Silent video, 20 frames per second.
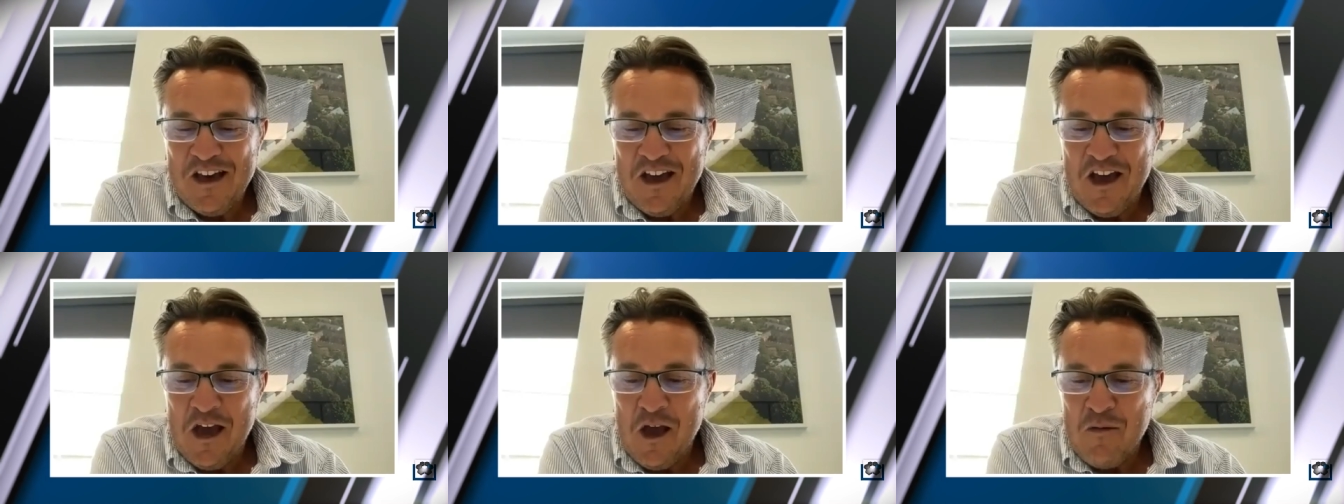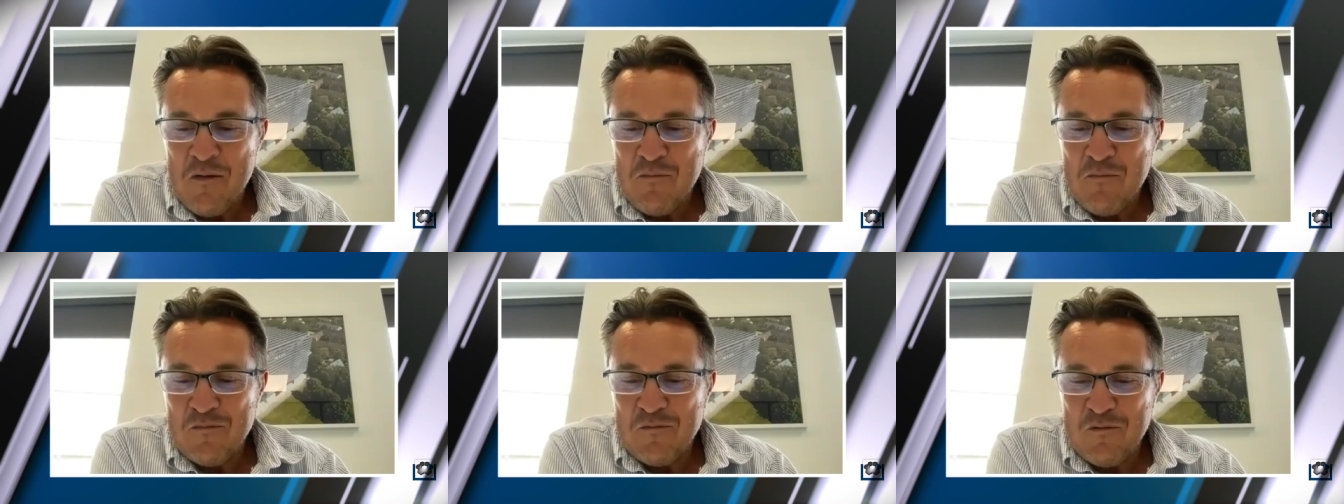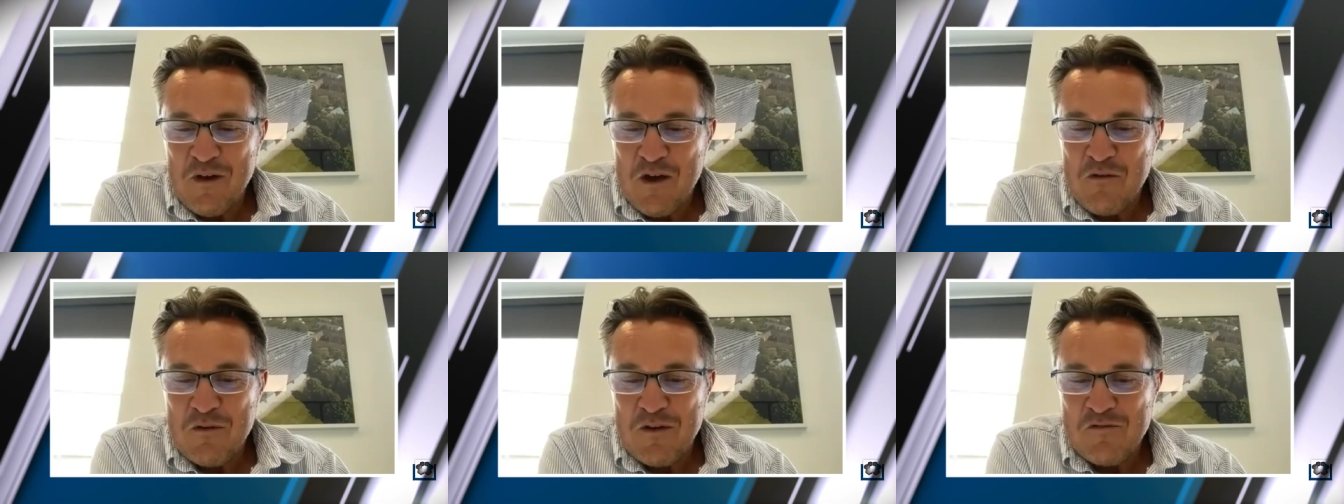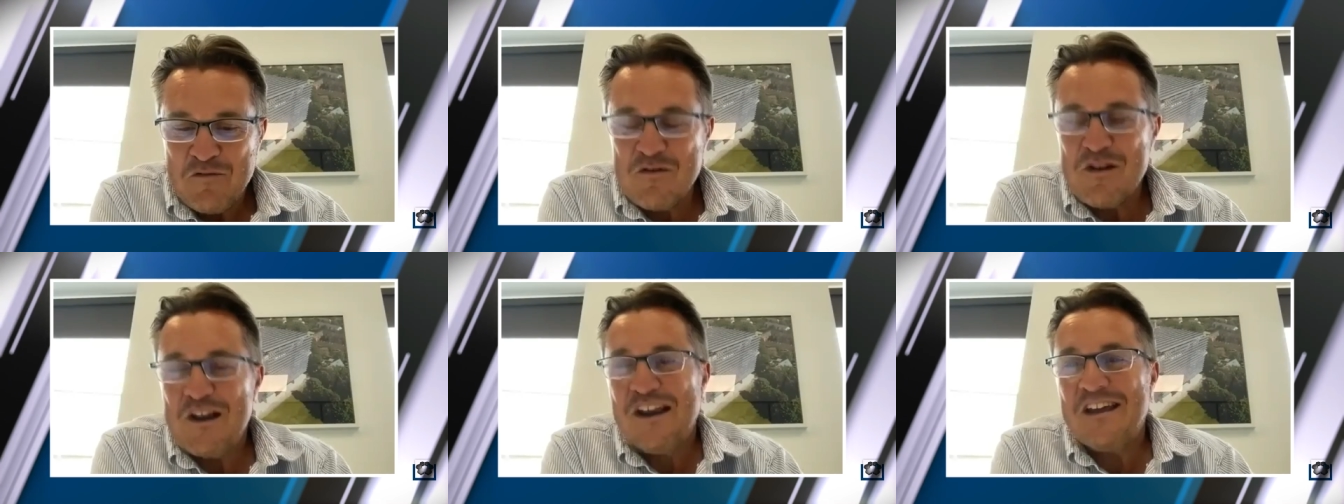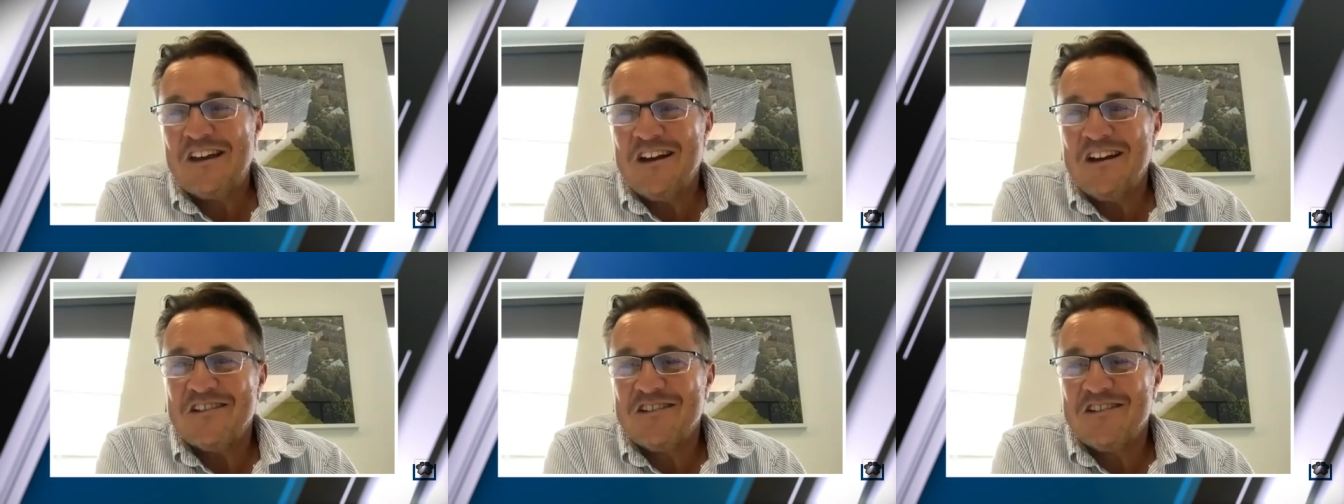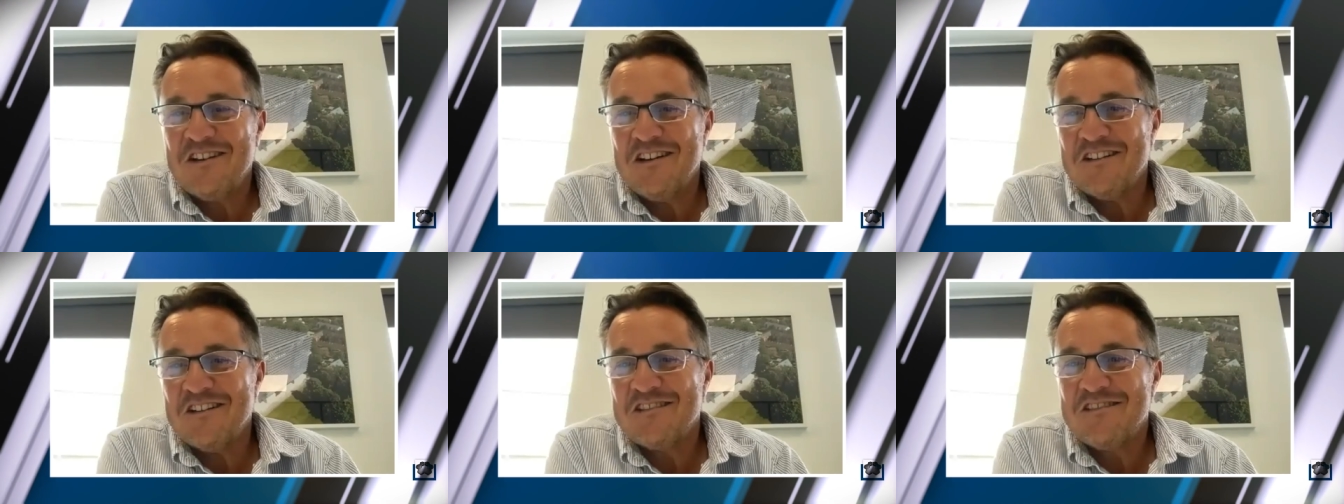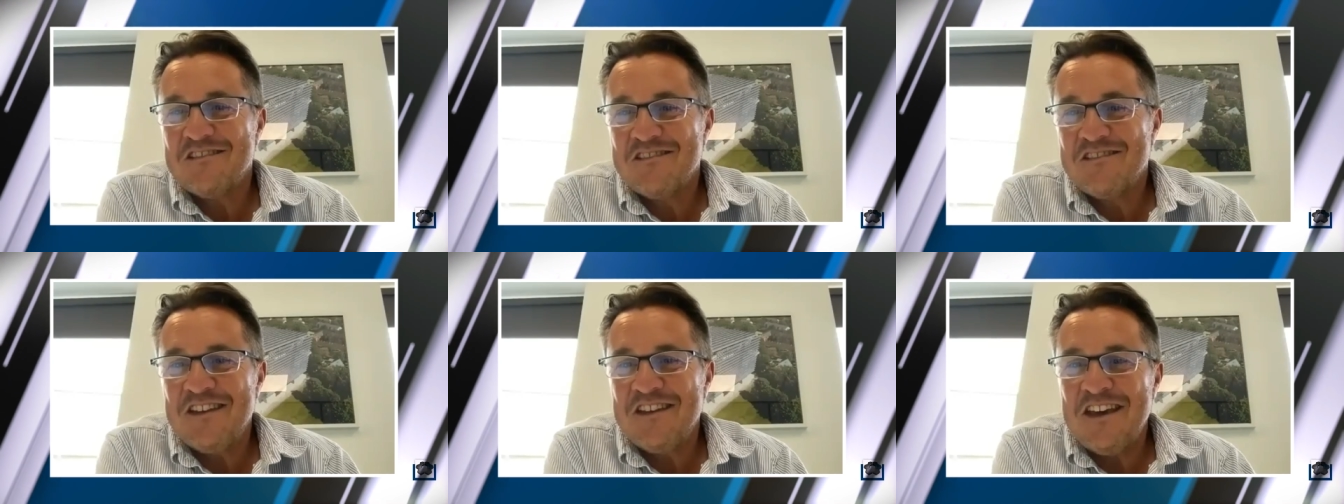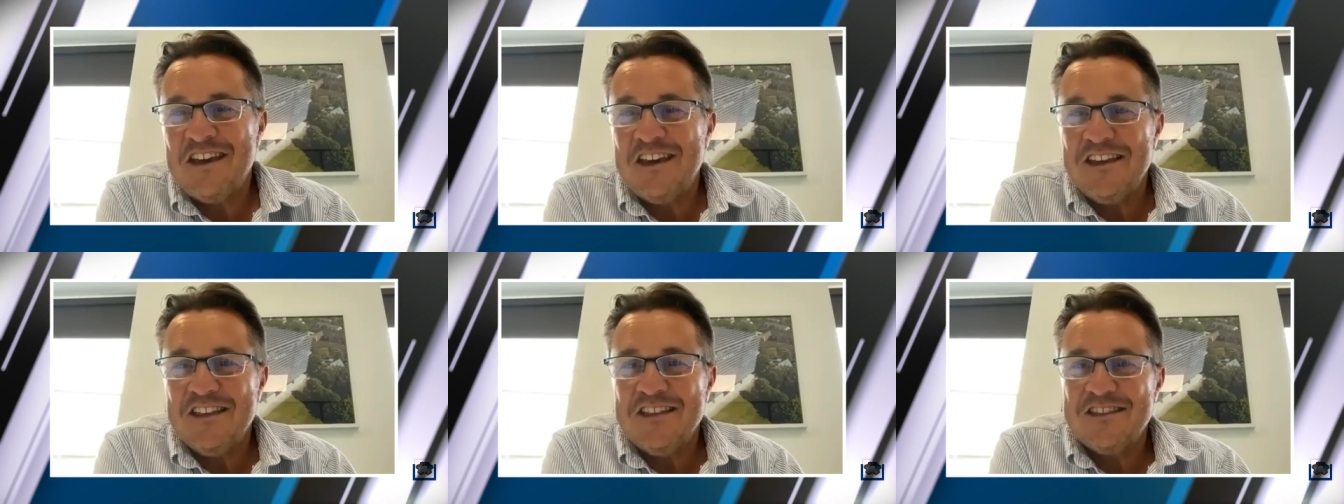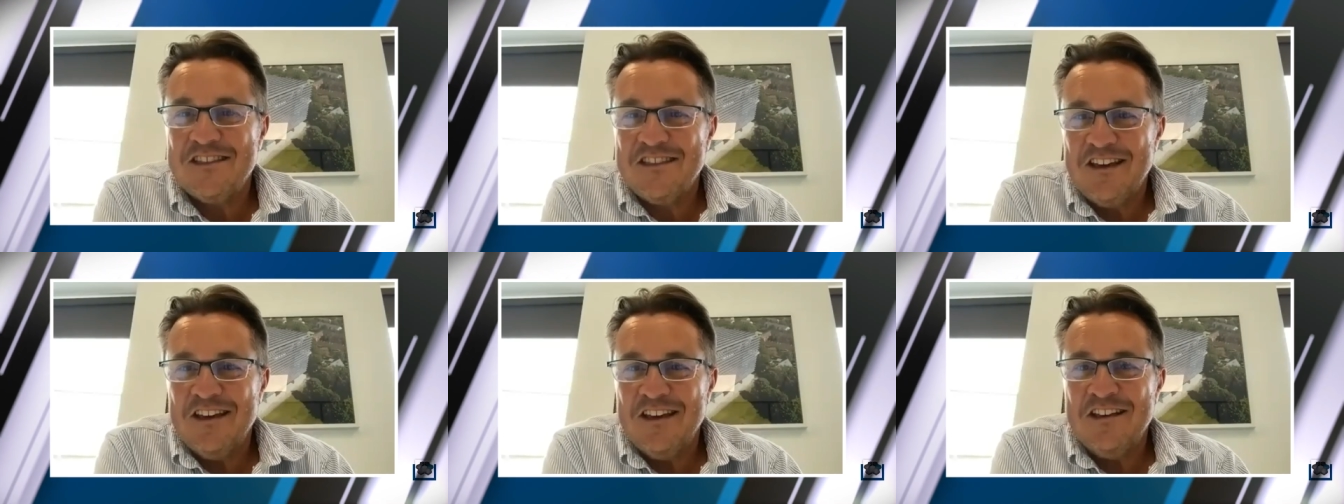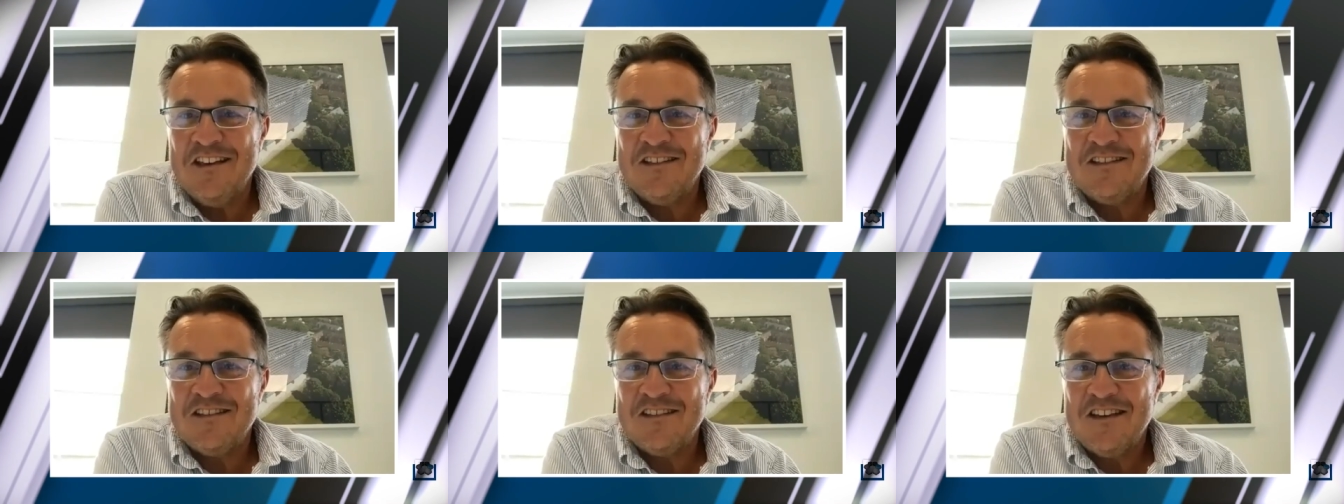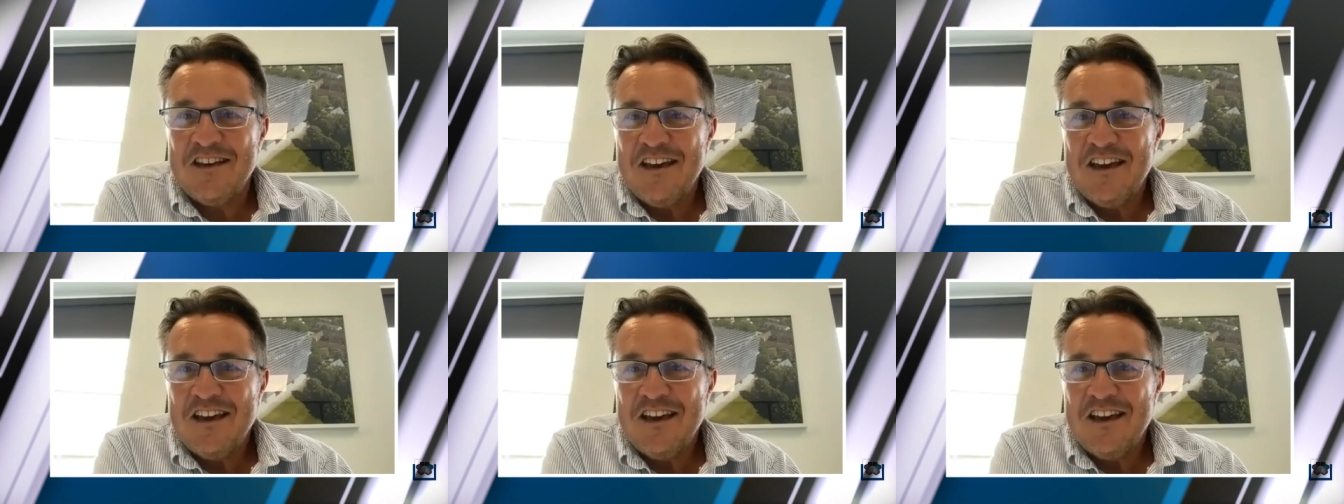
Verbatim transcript: um, where we've really cut our teeth, is